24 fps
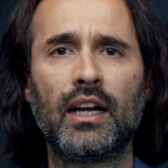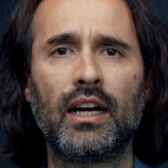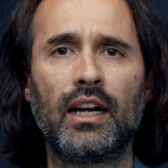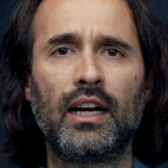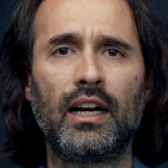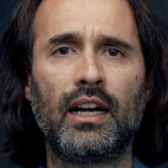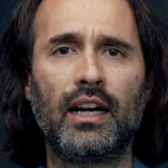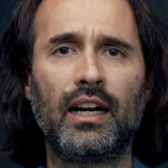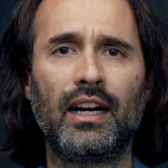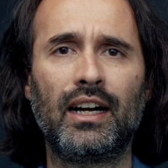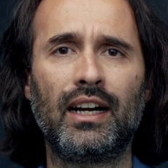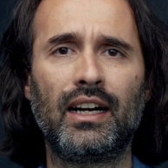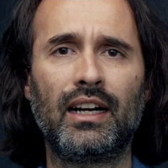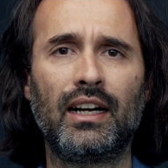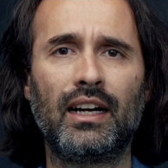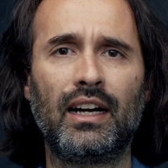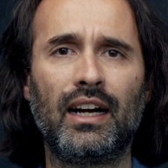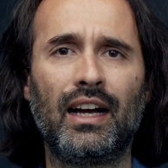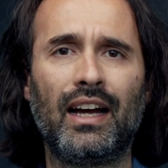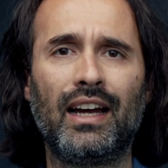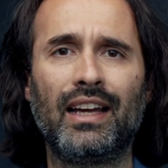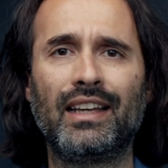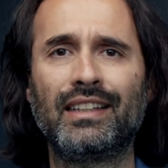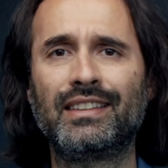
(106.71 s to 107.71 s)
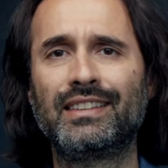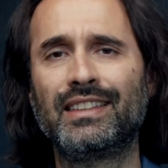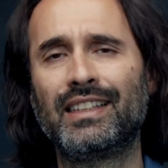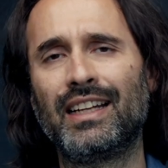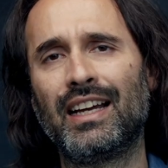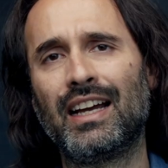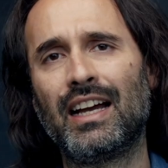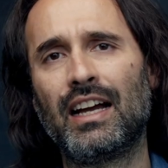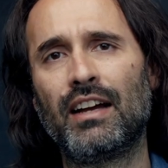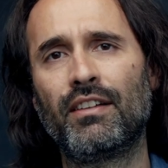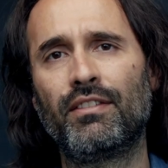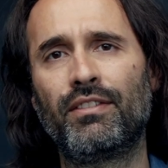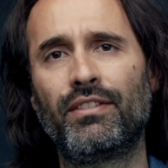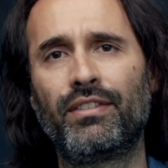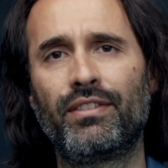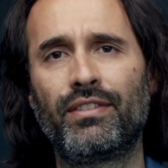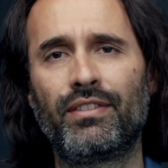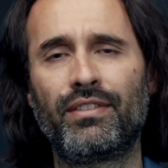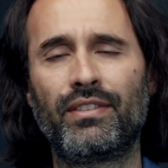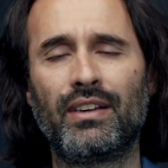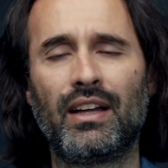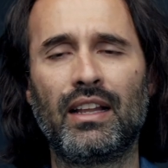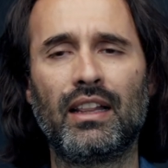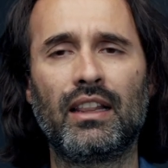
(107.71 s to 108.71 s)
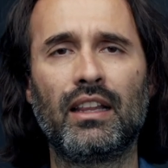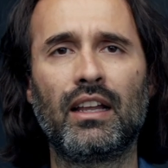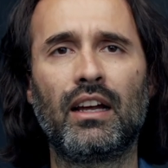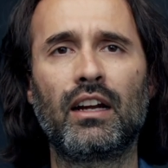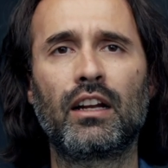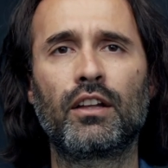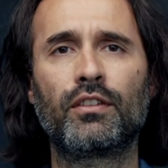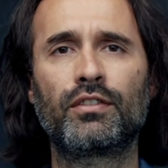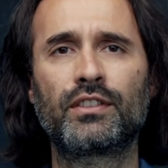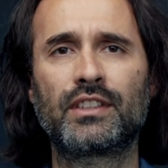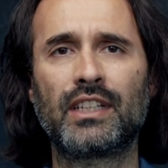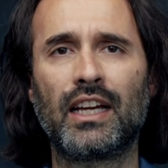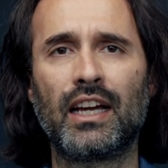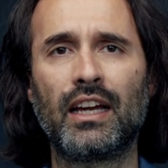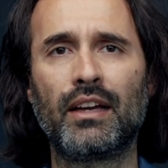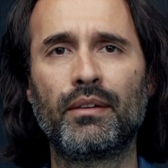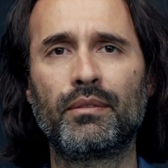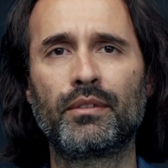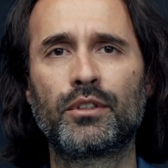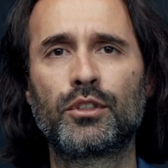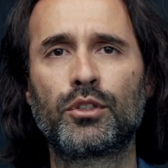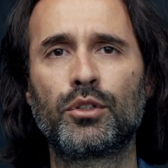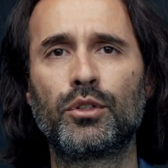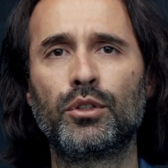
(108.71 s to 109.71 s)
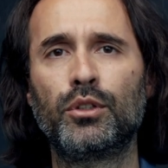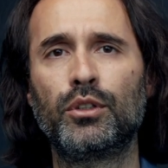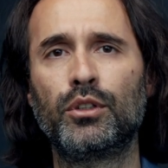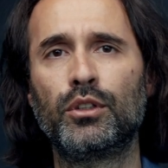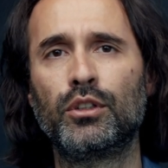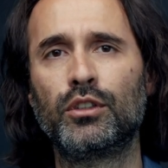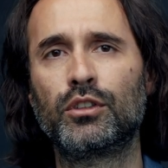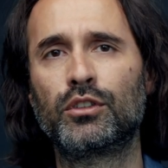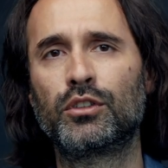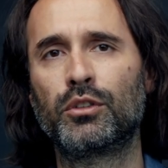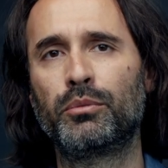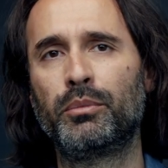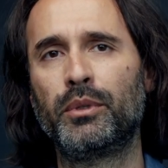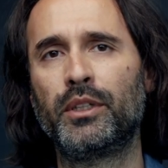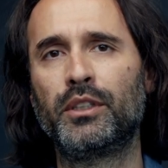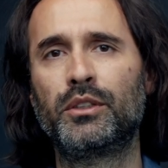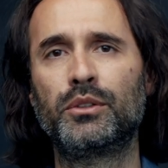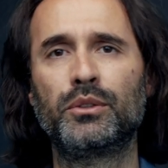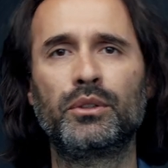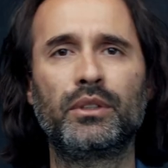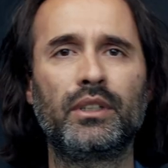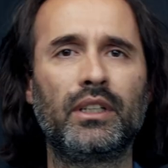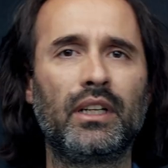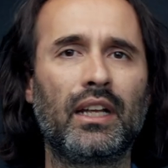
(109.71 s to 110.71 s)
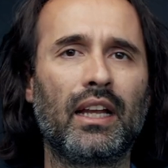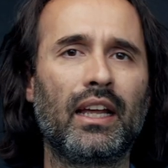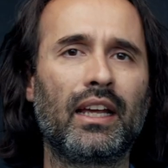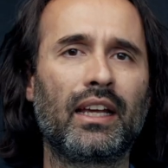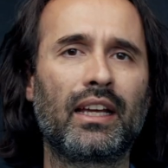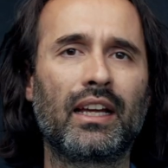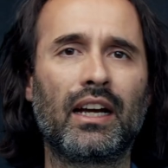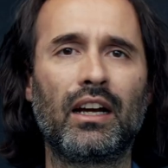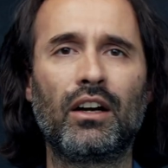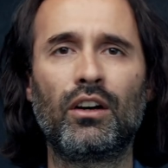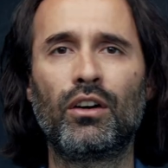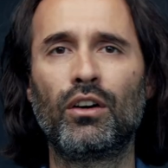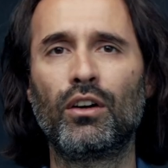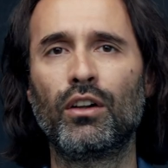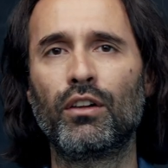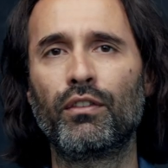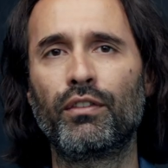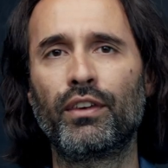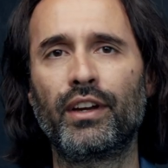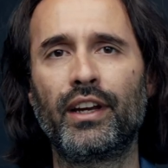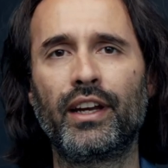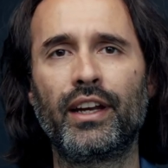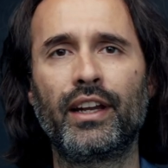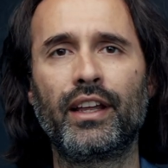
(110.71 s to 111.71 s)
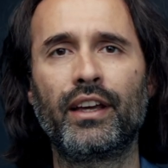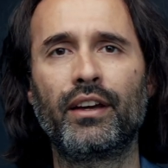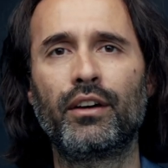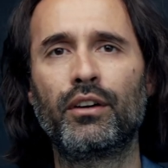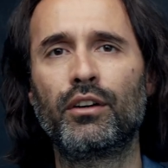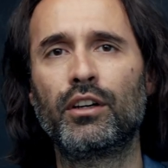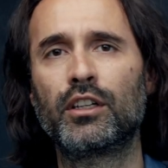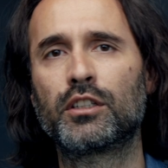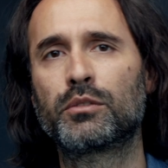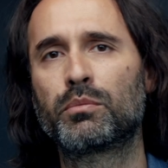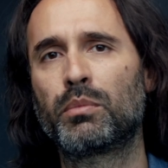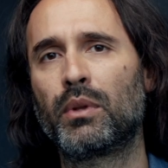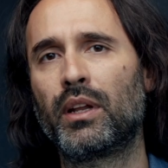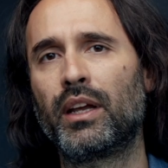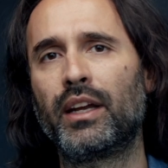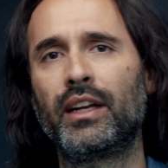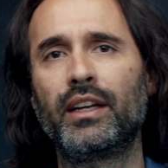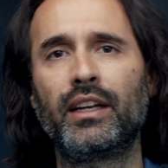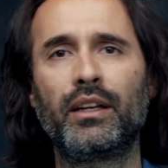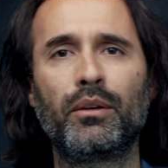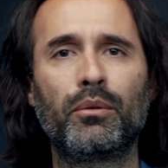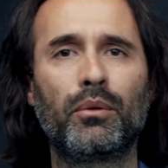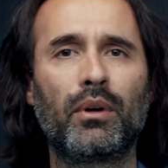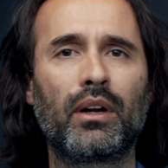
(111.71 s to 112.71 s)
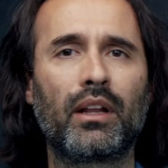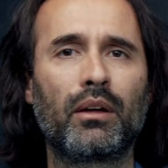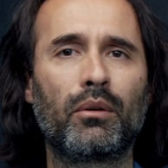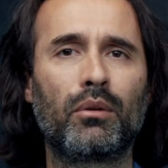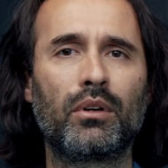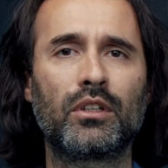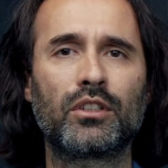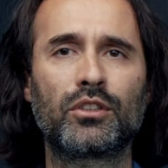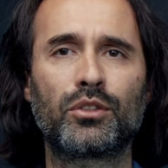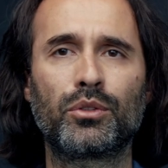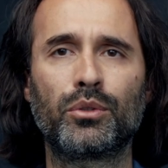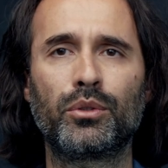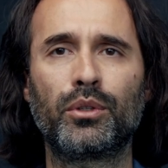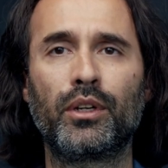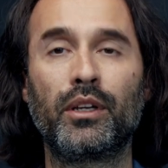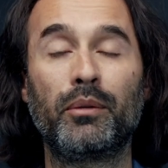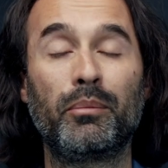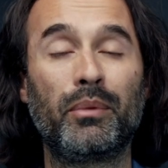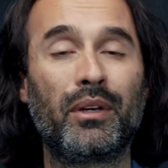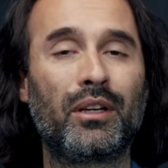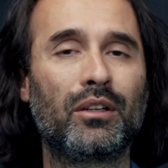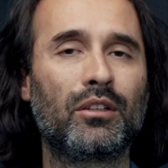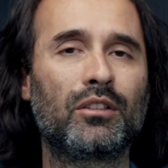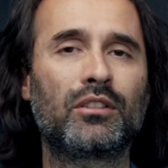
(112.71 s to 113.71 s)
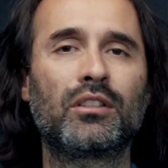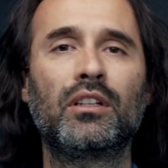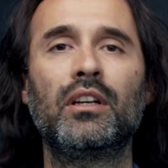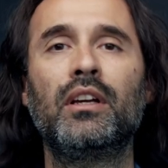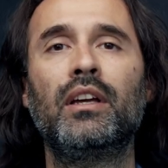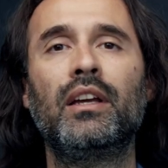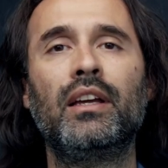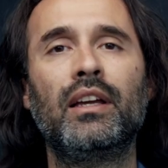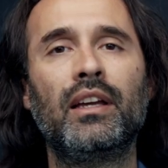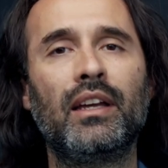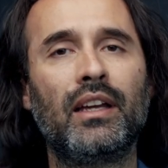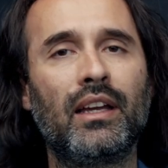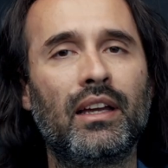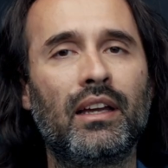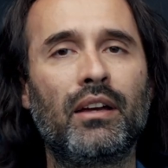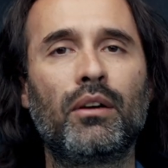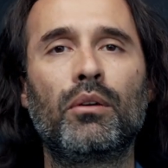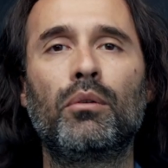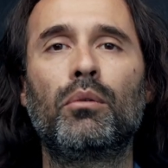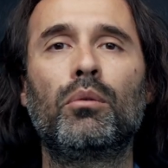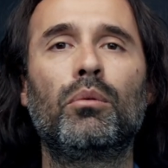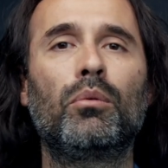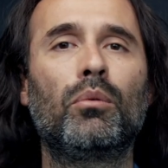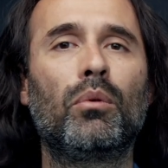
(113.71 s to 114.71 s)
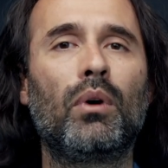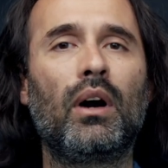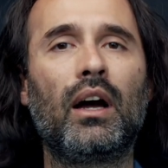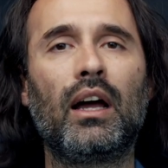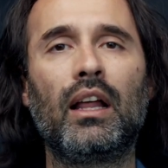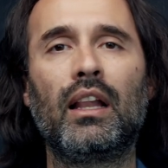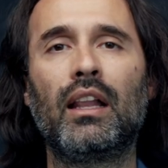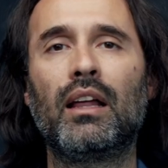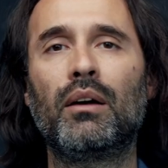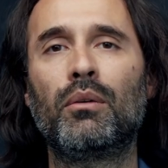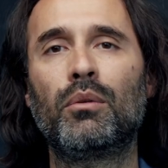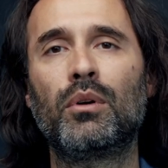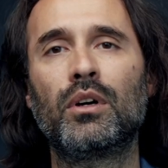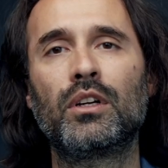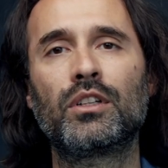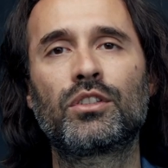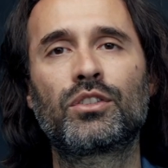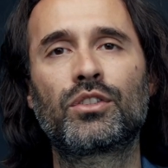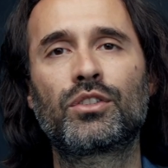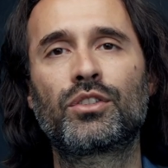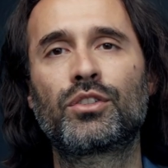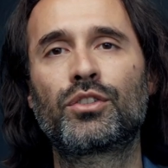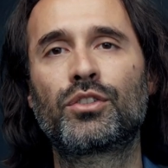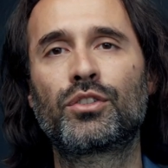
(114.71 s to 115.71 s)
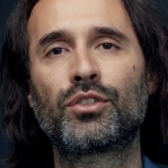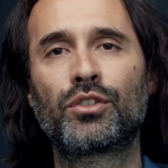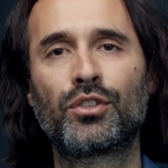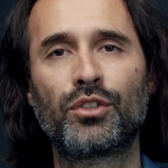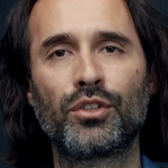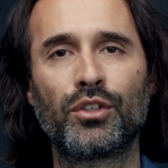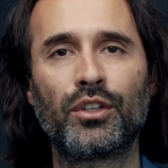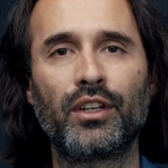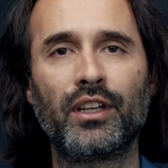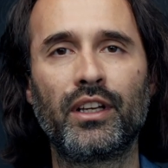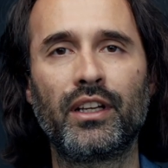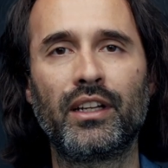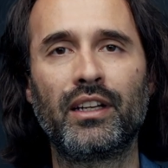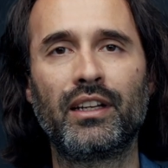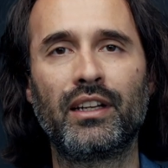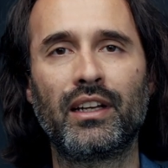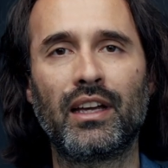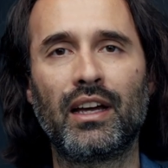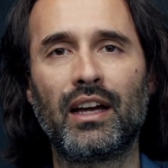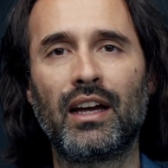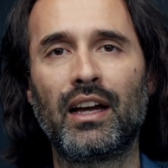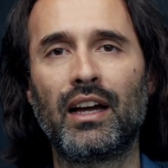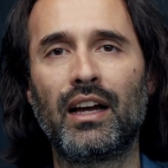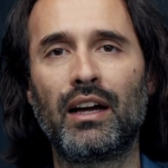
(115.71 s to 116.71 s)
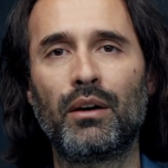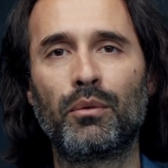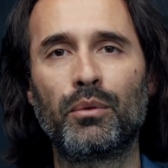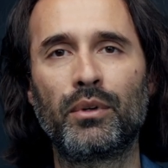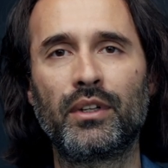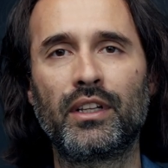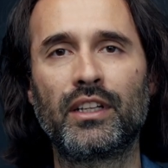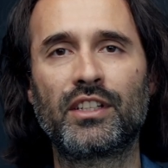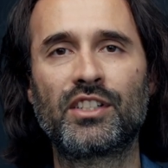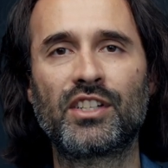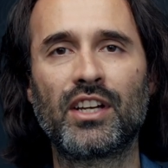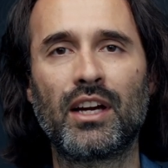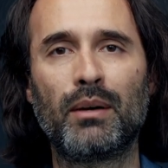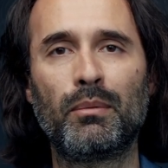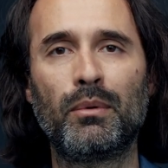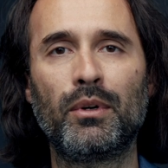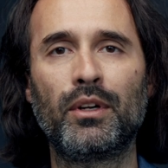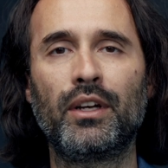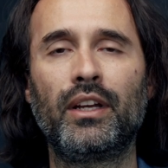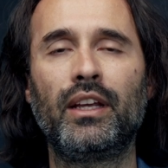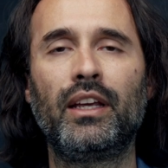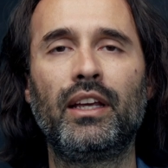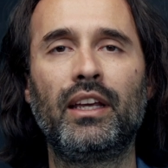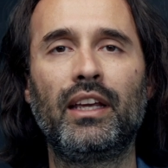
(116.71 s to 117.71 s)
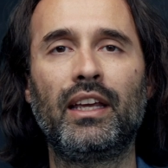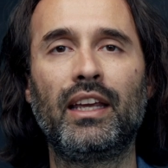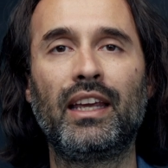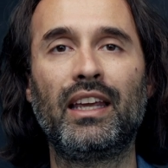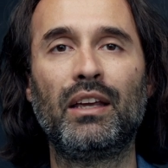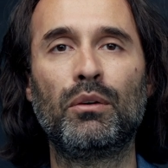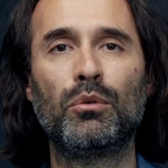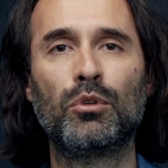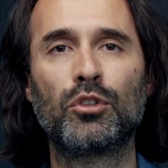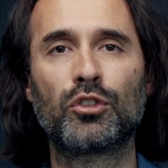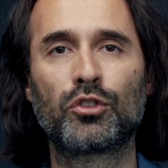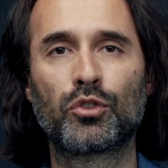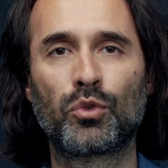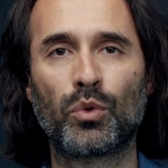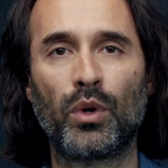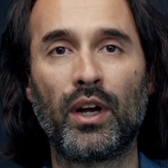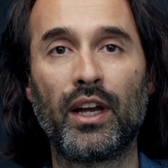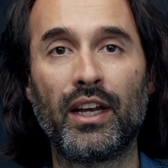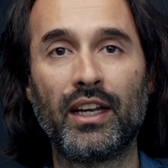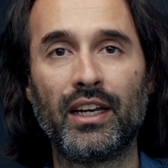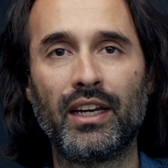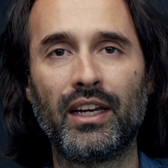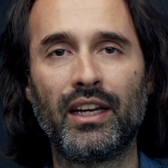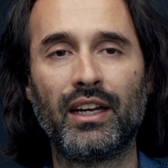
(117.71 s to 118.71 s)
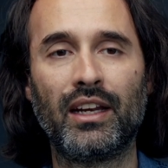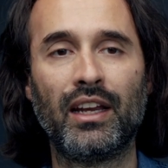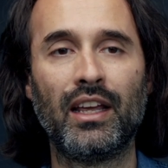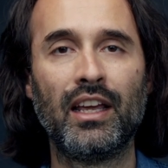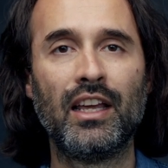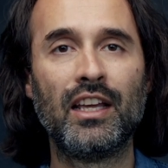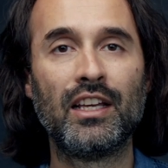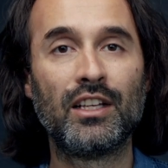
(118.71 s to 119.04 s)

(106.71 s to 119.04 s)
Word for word: Uh, I didn't have a lot of time to, to be doing like a whole video explaining what I was doing because while I was shooting uh, with the Chamonix, it was raining.